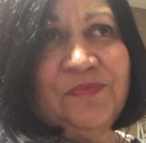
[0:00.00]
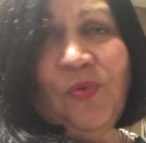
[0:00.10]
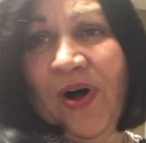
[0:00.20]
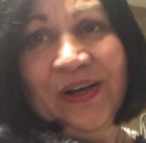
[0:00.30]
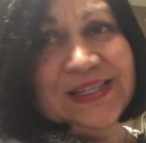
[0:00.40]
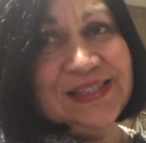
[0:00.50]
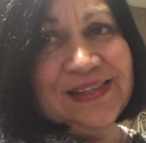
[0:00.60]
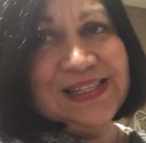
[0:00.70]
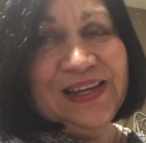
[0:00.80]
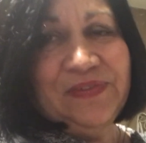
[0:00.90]
walk is
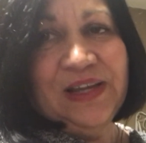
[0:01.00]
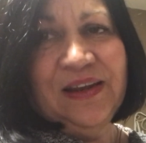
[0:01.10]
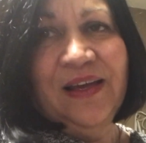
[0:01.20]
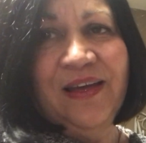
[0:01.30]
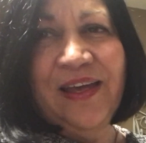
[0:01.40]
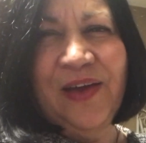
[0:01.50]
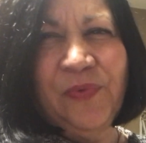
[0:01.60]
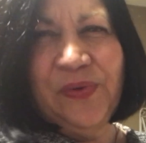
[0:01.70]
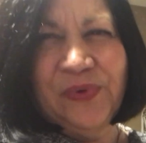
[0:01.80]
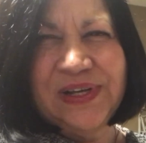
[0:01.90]
this evening, and
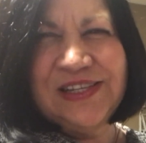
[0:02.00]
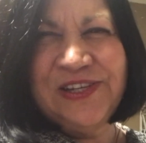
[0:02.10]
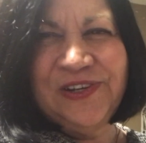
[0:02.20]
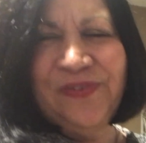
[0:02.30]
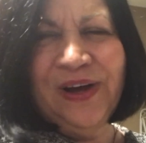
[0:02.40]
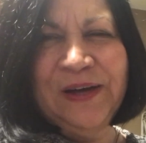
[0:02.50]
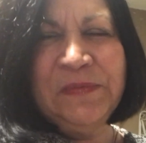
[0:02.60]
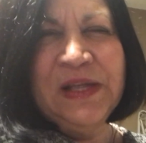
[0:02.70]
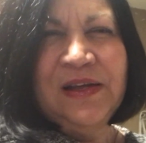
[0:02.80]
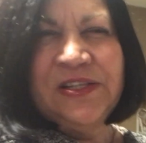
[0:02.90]
we want to
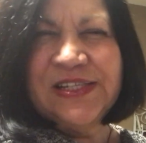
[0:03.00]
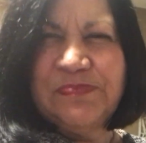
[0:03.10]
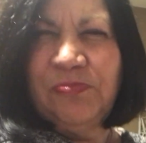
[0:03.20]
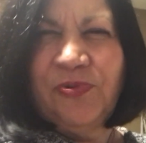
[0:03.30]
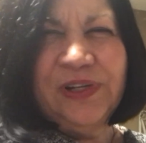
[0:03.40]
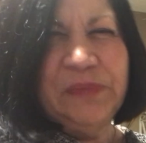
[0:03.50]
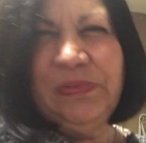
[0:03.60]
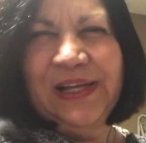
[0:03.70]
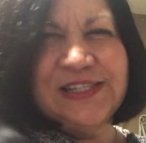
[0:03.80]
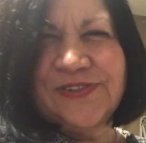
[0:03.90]
just really
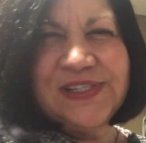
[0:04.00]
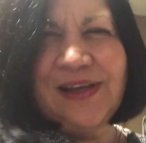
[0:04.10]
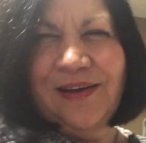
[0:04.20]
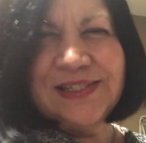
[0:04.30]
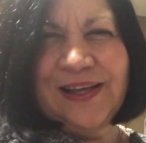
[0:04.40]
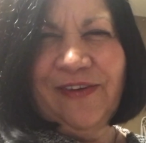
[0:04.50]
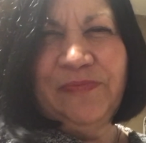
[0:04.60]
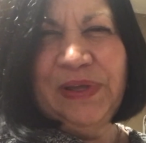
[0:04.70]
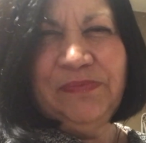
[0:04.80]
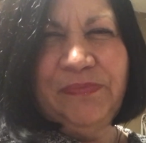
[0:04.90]
bless her socks
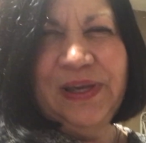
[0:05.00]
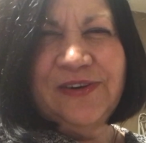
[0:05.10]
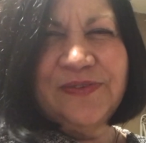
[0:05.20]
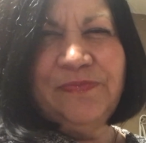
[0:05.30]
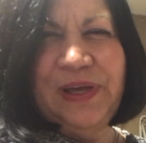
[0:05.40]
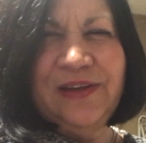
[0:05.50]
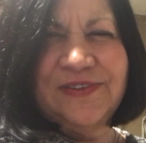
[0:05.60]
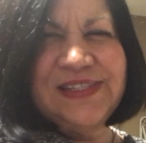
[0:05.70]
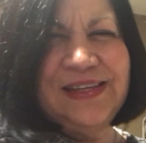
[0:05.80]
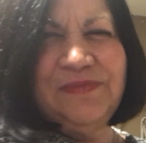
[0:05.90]
off. Ben
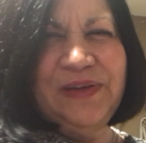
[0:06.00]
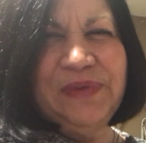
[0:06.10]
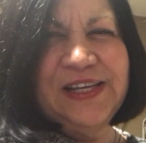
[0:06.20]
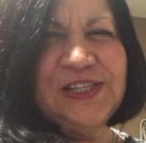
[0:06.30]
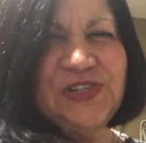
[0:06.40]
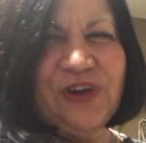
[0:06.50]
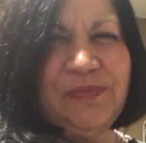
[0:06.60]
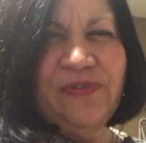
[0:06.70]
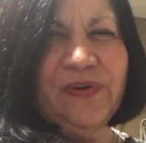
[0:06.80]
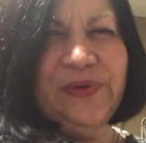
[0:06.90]
Peter sent me a message right
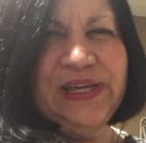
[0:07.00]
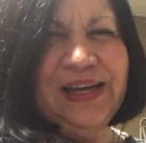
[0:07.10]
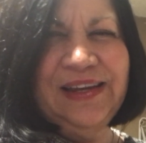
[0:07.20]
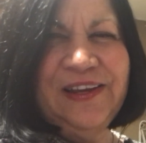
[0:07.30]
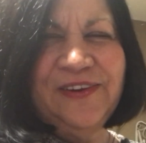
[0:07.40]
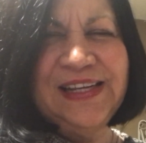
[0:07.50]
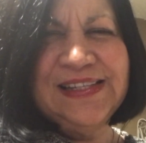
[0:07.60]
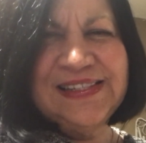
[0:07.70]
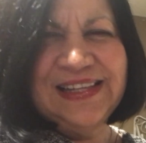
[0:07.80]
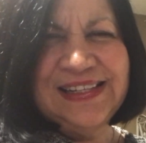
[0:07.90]
before we got here, and
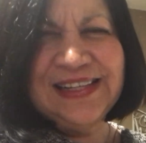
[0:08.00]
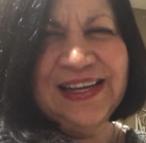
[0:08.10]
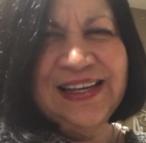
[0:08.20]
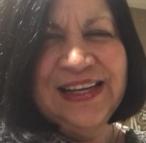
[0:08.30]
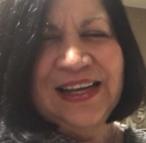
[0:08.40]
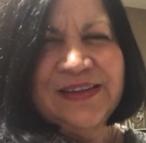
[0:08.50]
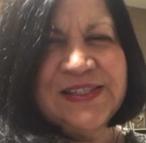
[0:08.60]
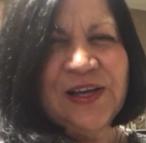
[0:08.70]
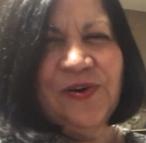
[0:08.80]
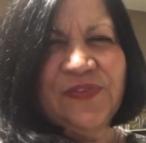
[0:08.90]
he said,
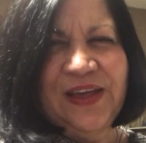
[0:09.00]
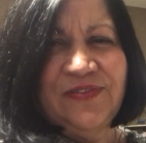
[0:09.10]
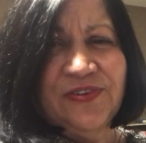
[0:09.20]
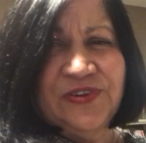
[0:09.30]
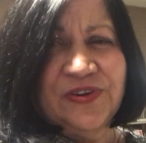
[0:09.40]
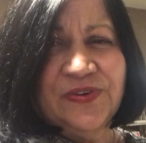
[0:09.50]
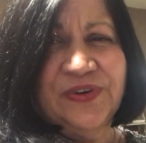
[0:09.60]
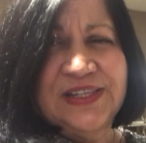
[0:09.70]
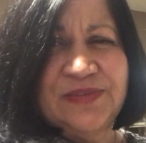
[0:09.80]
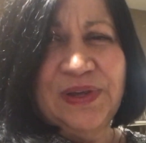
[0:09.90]
so thankful you're
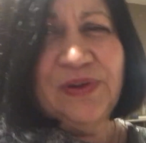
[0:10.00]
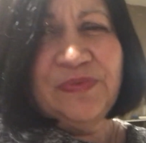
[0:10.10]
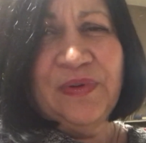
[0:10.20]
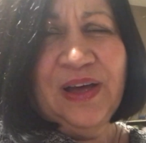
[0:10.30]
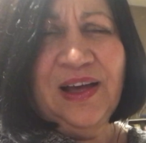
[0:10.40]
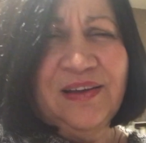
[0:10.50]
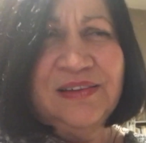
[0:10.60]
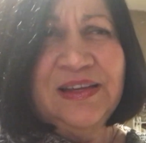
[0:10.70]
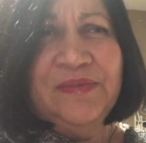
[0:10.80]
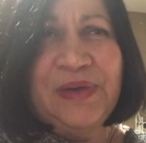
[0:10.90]
going to be with
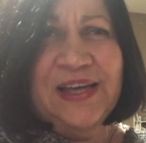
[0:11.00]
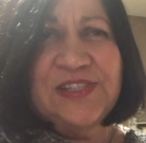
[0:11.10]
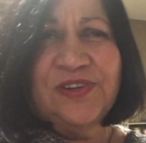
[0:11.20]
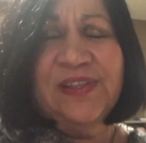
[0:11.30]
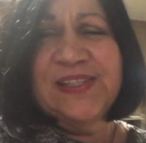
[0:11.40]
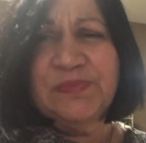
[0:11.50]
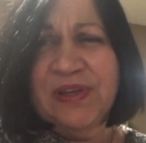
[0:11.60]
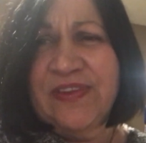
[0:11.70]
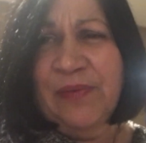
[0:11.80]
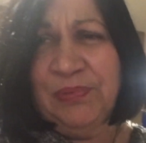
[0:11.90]
Pastor
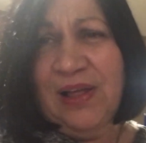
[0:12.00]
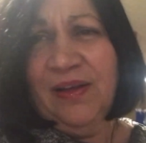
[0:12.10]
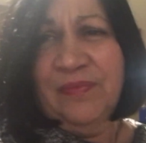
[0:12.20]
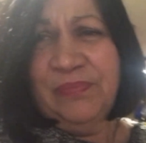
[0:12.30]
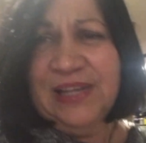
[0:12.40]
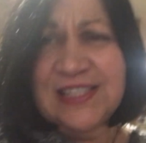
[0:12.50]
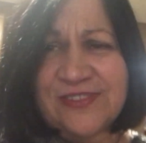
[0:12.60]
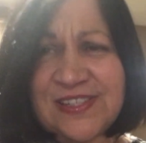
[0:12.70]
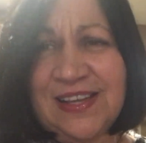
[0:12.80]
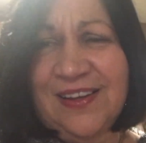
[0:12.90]
Elizabeth. Now bless
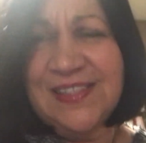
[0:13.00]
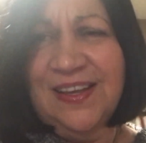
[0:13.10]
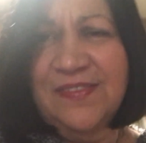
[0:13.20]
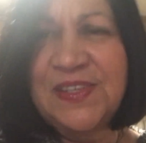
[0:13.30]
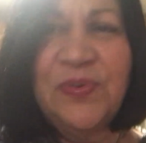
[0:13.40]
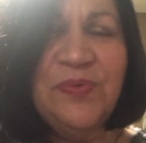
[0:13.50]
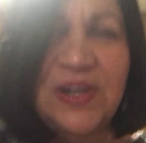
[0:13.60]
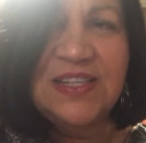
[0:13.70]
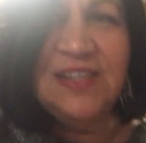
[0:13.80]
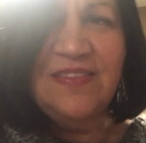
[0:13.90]
her socks off. So we
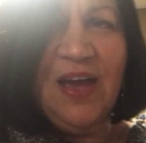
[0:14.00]
want to do